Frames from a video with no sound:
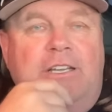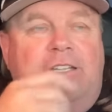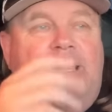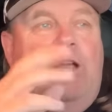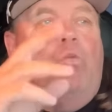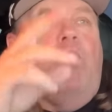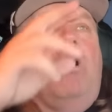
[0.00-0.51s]

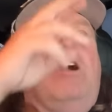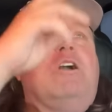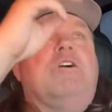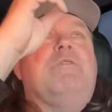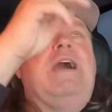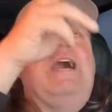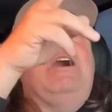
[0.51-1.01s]
they walk
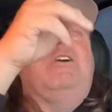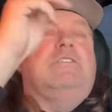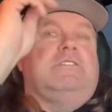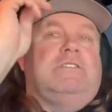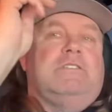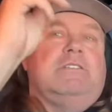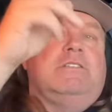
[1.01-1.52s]

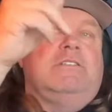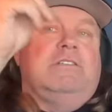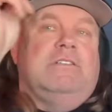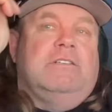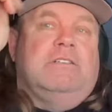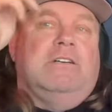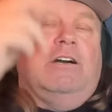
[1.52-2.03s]
around
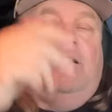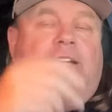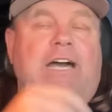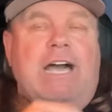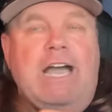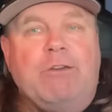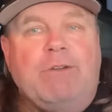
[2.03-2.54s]
on
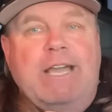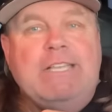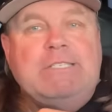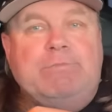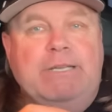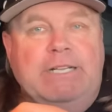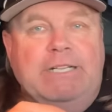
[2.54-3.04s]
a
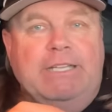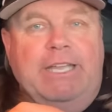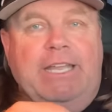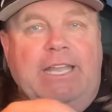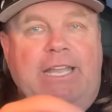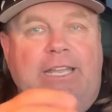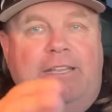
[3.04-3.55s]
high-rise
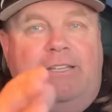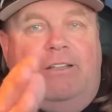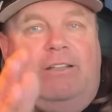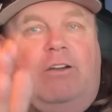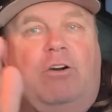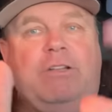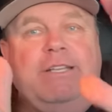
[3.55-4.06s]
building and
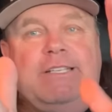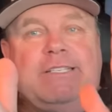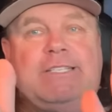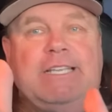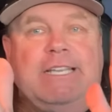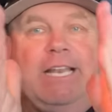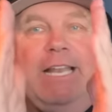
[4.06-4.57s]
on
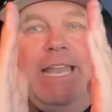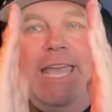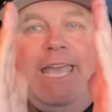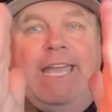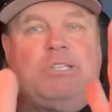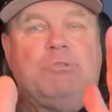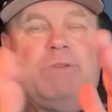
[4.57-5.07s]
this little
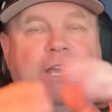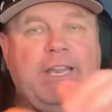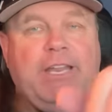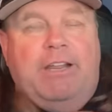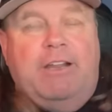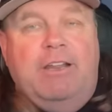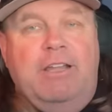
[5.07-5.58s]
edge right
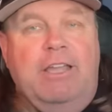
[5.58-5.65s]
here,